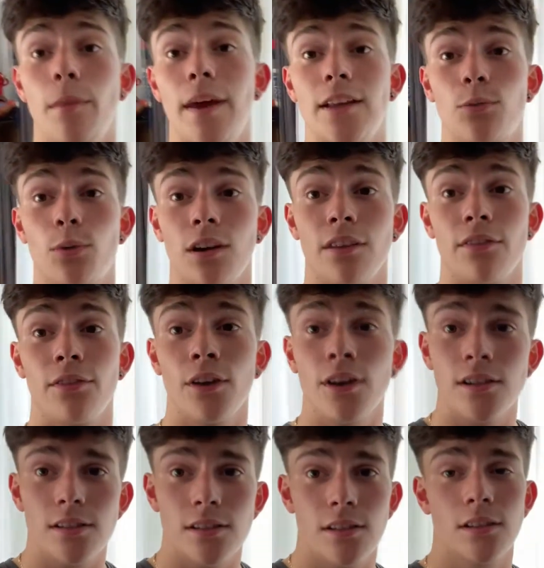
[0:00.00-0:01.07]
May
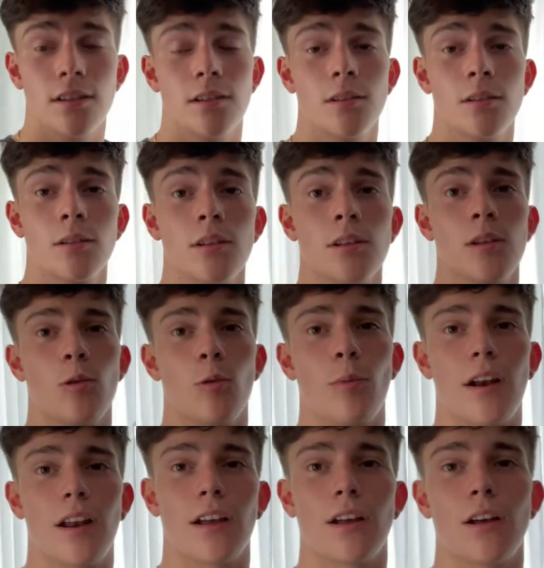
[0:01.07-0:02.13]
21st.
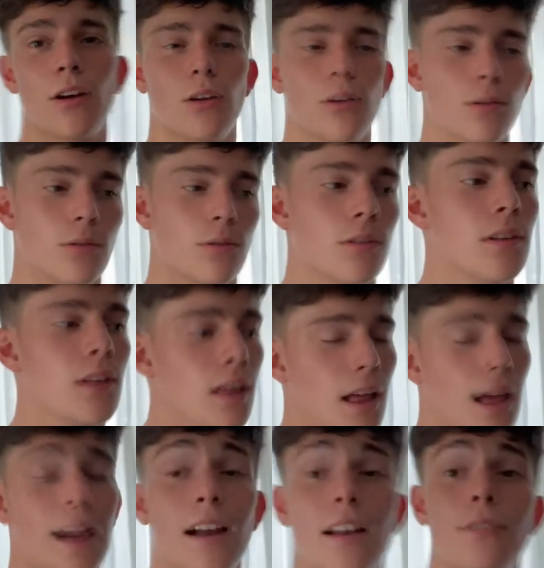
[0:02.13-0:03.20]
But I go.
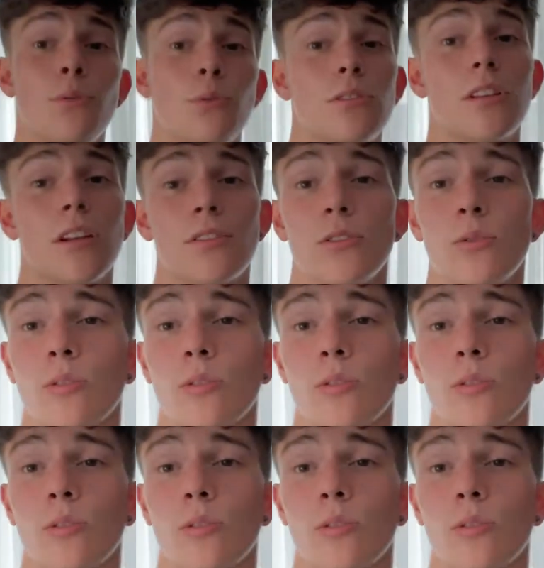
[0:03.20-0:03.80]
I got a few stuff to